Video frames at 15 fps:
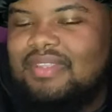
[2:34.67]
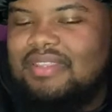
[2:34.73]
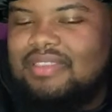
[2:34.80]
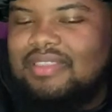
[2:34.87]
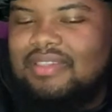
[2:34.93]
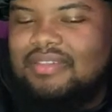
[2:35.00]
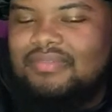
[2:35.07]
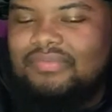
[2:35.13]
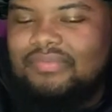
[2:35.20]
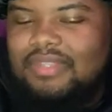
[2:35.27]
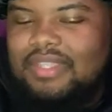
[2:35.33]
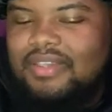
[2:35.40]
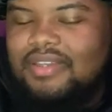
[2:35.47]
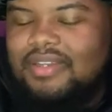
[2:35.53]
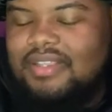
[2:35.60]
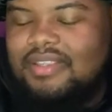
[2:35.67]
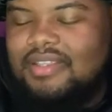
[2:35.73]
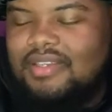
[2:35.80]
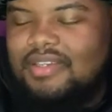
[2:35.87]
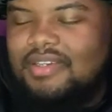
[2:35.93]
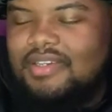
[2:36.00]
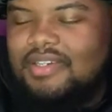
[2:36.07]
I think I heard that
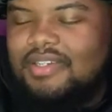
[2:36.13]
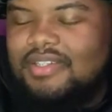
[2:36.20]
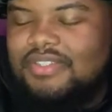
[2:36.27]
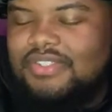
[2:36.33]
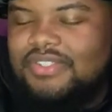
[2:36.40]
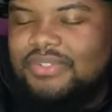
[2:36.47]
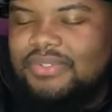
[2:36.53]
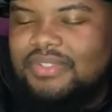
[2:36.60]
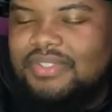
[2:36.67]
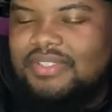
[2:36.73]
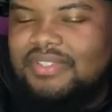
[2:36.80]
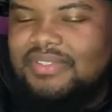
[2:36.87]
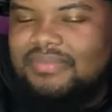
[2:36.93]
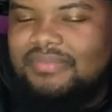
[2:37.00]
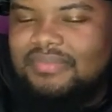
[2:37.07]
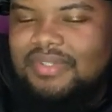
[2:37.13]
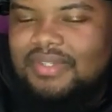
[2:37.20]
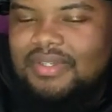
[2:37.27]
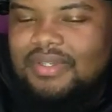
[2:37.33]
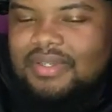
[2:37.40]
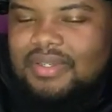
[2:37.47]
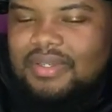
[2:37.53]
they uh suing him
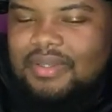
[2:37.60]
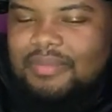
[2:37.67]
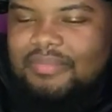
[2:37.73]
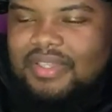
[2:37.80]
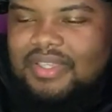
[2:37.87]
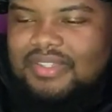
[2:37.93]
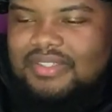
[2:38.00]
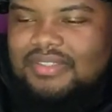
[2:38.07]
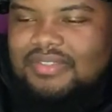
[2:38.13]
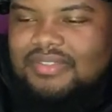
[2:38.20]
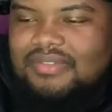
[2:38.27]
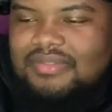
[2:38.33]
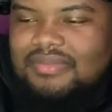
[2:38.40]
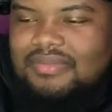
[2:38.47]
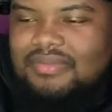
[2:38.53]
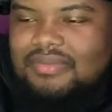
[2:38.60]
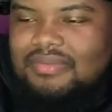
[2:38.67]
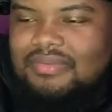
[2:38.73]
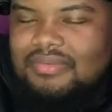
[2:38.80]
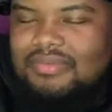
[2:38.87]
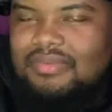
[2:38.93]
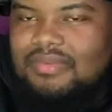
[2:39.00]
because
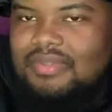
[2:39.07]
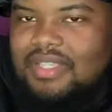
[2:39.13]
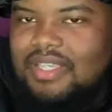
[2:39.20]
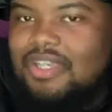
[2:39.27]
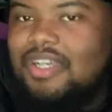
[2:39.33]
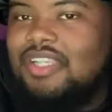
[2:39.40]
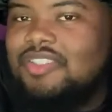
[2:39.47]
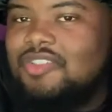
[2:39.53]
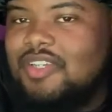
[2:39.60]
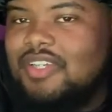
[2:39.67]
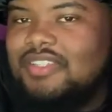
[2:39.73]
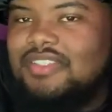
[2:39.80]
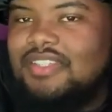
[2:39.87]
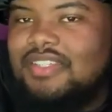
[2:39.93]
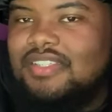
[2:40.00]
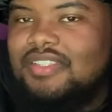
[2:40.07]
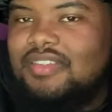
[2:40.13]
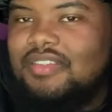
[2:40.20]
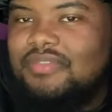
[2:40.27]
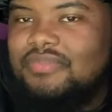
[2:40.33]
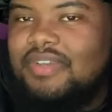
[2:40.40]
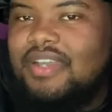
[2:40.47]
the contract says that
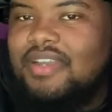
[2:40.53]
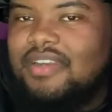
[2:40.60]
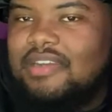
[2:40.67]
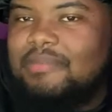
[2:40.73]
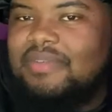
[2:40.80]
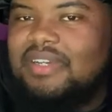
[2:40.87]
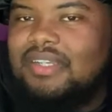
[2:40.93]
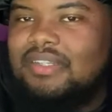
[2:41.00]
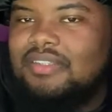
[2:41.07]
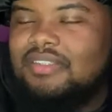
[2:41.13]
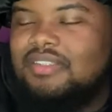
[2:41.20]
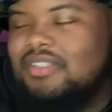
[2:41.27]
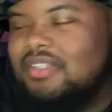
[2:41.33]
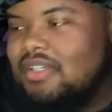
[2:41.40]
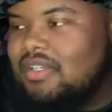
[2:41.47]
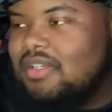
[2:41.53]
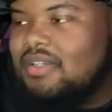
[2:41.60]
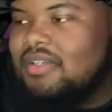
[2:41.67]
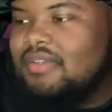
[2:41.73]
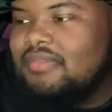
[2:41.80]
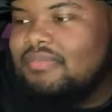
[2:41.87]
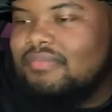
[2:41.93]
they fire anybody,
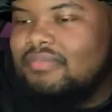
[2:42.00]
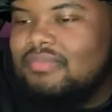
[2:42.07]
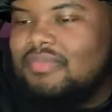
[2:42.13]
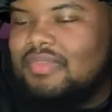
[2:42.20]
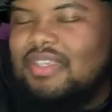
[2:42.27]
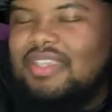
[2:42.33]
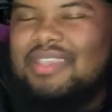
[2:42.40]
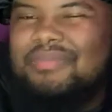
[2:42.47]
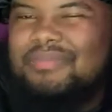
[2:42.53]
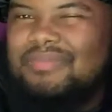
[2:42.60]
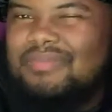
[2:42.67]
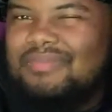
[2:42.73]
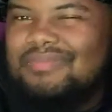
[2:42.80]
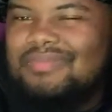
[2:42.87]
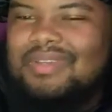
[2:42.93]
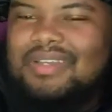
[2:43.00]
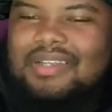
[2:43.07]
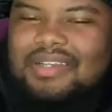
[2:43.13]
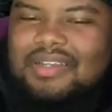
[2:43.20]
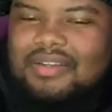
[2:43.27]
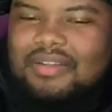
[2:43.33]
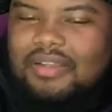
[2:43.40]
they get
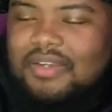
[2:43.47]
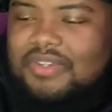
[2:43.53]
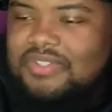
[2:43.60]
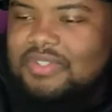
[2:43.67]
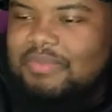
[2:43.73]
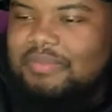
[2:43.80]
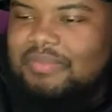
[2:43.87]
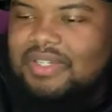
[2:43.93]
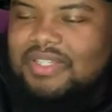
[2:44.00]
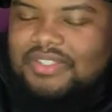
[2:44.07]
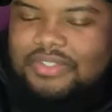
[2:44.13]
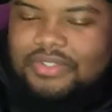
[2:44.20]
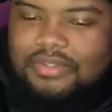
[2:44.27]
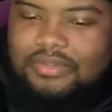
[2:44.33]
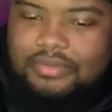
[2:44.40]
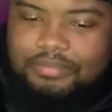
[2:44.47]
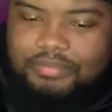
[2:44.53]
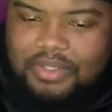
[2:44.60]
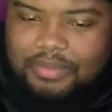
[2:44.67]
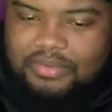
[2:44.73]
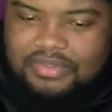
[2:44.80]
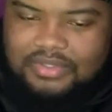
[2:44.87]
a large sum of money. So
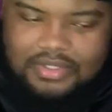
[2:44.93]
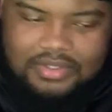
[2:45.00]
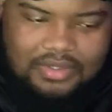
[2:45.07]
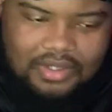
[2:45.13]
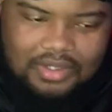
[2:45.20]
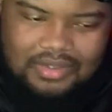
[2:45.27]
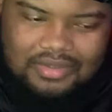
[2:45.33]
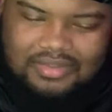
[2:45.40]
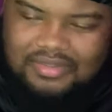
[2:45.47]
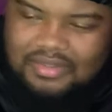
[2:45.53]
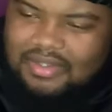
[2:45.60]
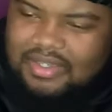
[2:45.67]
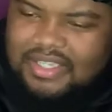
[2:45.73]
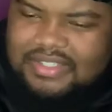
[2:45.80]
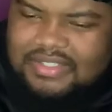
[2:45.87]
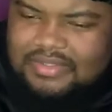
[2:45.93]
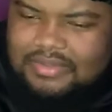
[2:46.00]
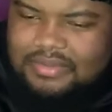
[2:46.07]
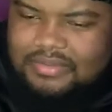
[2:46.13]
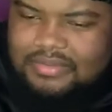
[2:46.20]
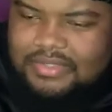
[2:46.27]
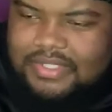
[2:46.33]
people's getting like I guess
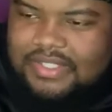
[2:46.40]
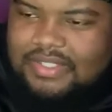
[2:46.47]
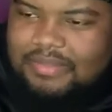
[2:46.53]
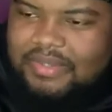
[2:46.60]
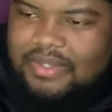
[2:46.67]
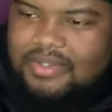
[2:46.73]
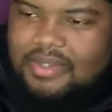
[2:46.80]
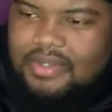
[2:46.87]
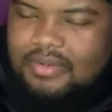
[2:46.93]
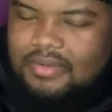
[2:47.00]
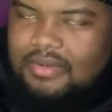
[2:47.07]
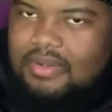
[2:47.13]
sixty million.